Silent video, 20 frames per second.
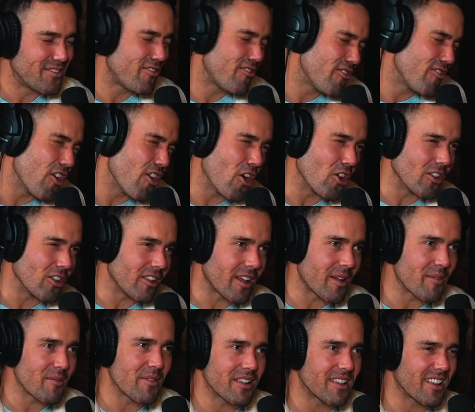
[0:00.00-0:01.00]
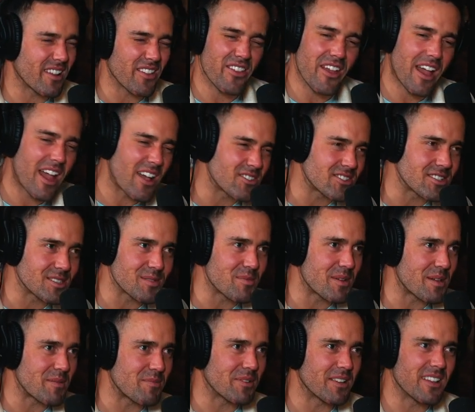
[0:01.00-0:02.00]
Full. I mean, like thousands of
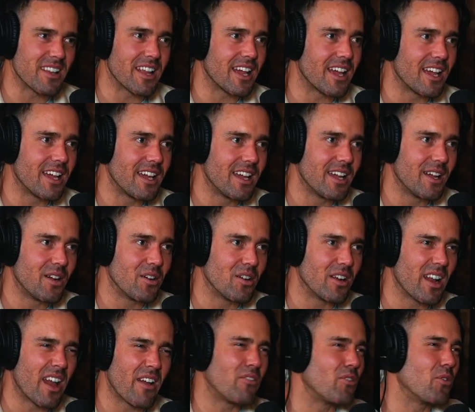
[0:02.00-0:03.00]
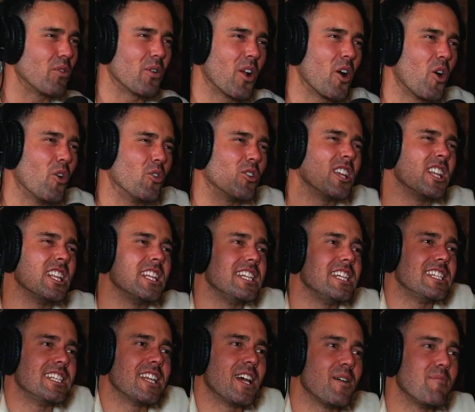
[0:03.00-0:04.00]
people in there. With everyone holding
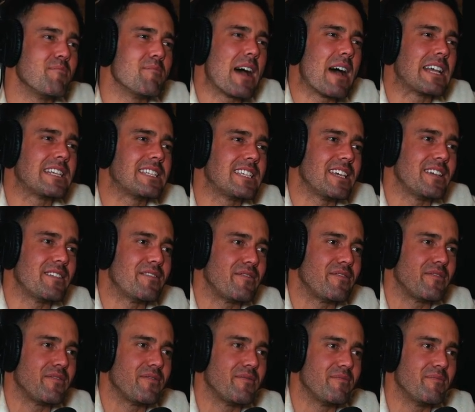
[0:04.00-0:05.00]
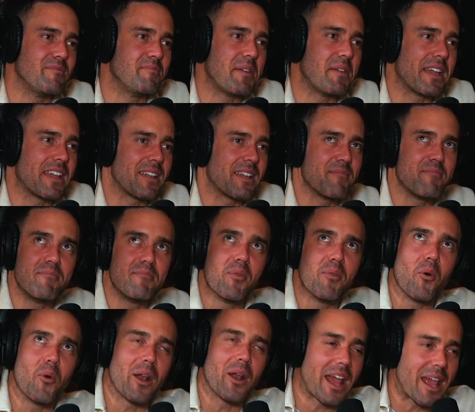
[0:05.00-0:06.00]
these like massive, big
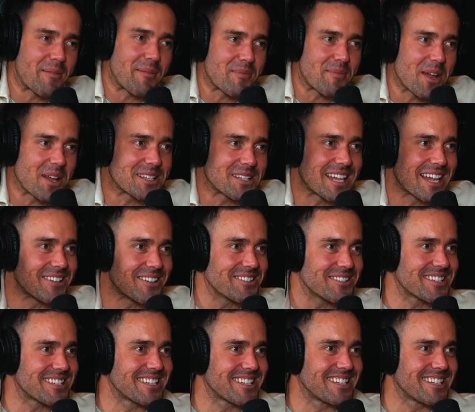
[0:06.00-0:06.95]
Bored Ape cutouts.